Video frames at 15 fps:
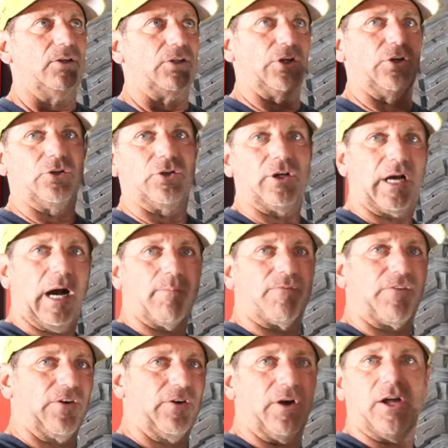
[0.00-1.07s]
you know, you can come
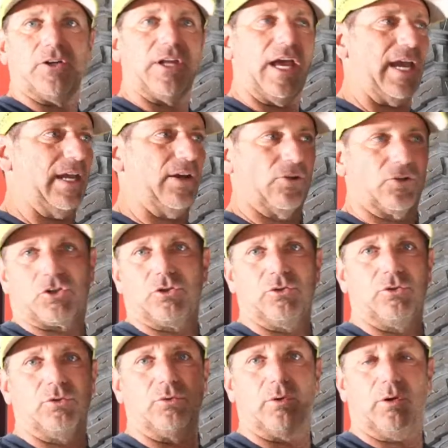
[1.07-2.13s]
for a day or
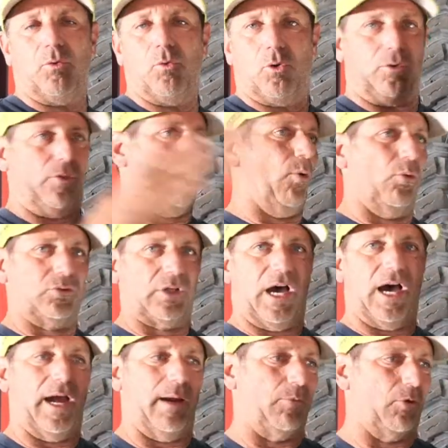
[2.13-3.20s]
two or the whole
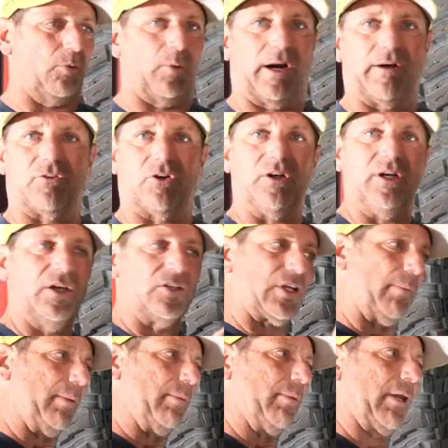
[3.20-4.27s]
time or whatever.
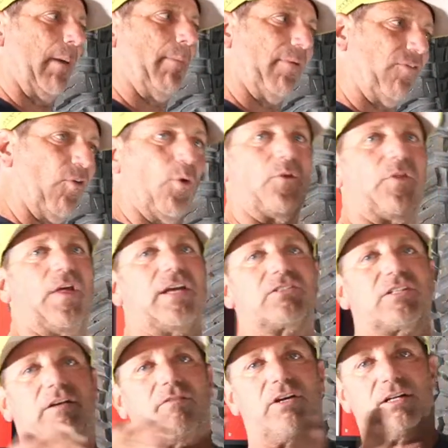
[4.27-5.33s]
Some people come before
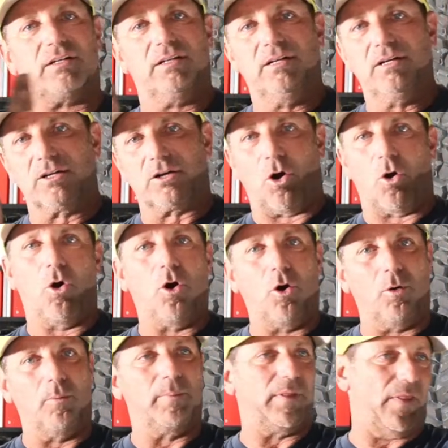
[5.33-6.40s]
Thanksgiving, go
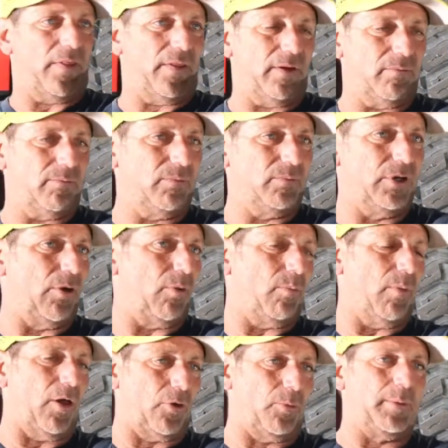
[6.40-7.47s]
home, and then,
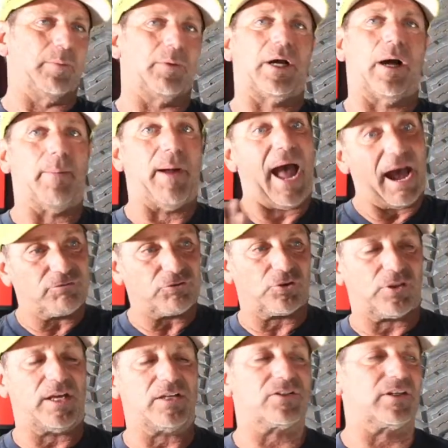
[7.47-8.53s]
other people come after
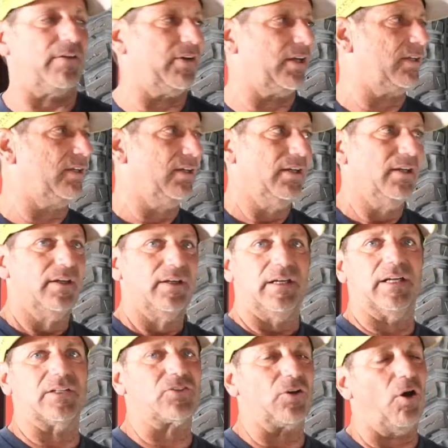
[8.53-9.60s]
Thanksgiving.
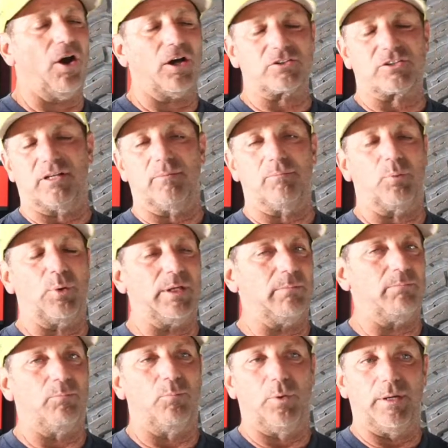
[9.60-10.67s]
It's awesome.
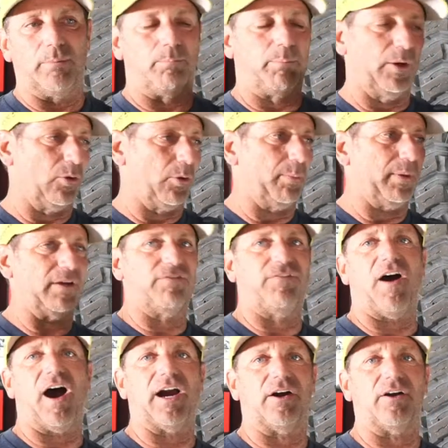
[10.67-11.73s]
We build a big
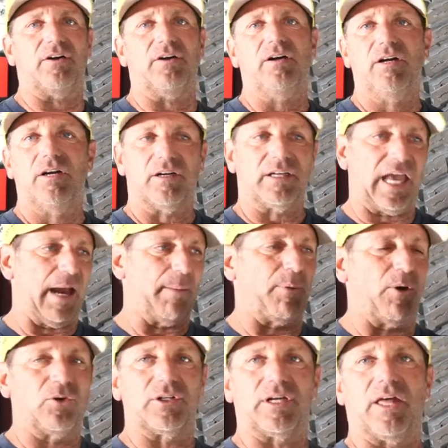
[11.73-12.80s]
fire, camp
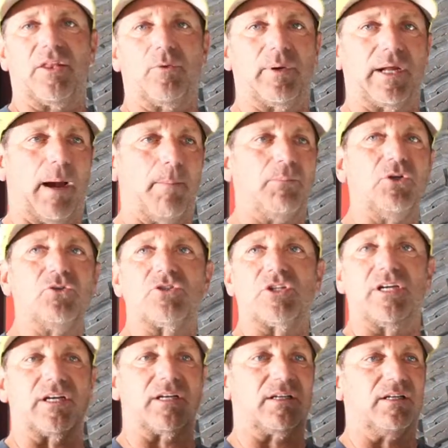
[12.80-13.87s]
all together. We got
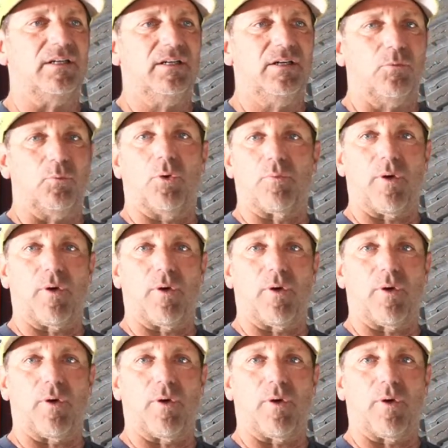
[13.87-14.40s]
music. We're